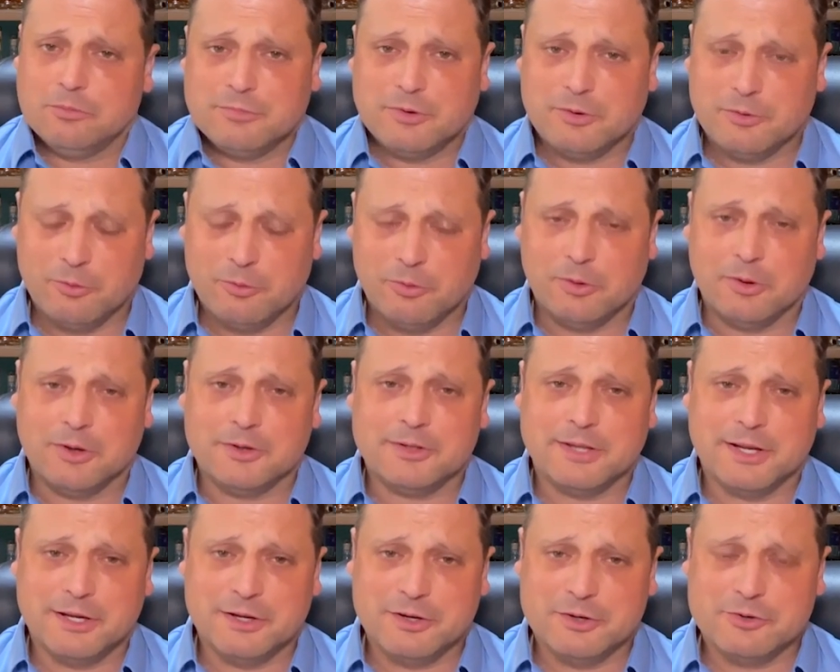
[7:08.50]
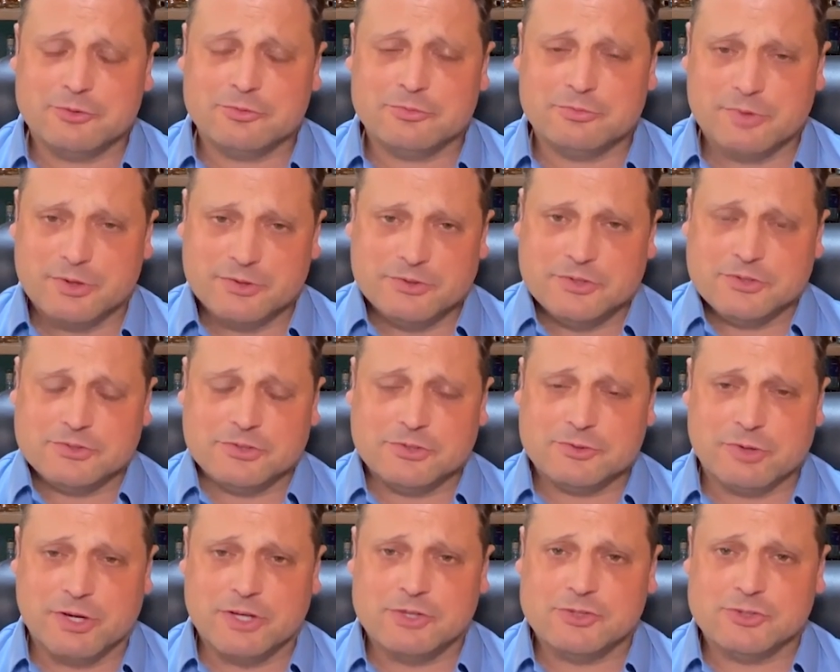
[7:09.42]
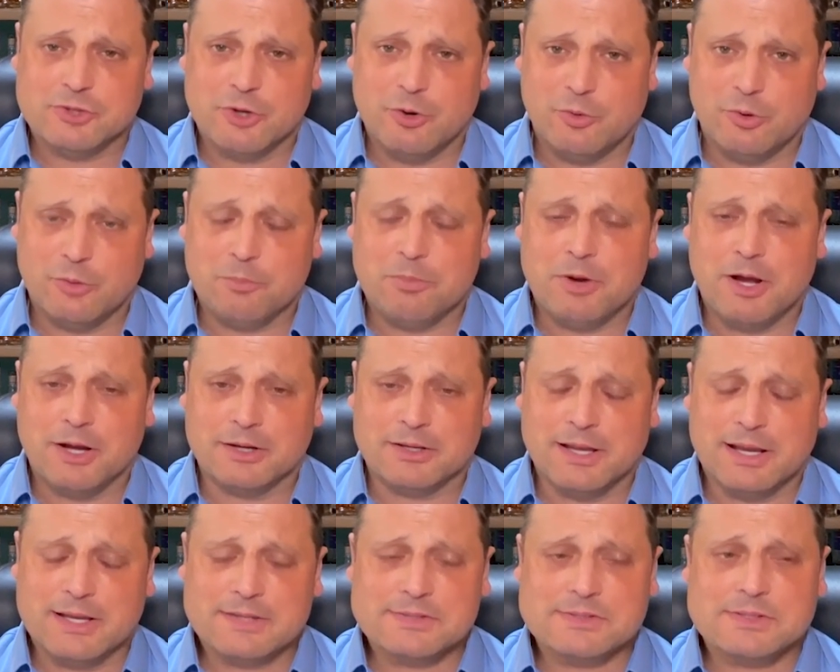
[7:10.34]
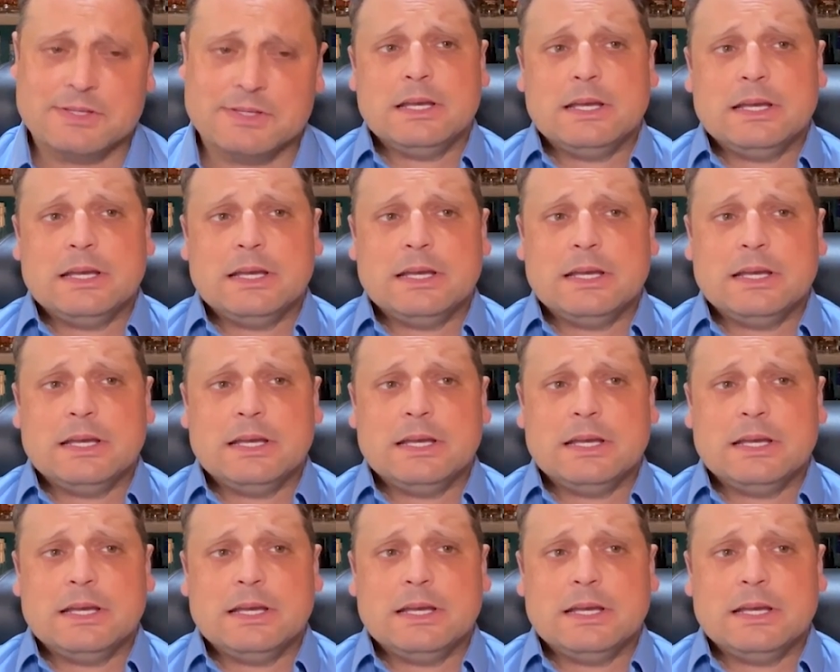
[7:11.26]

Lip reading: or attending just a trade show or podcast.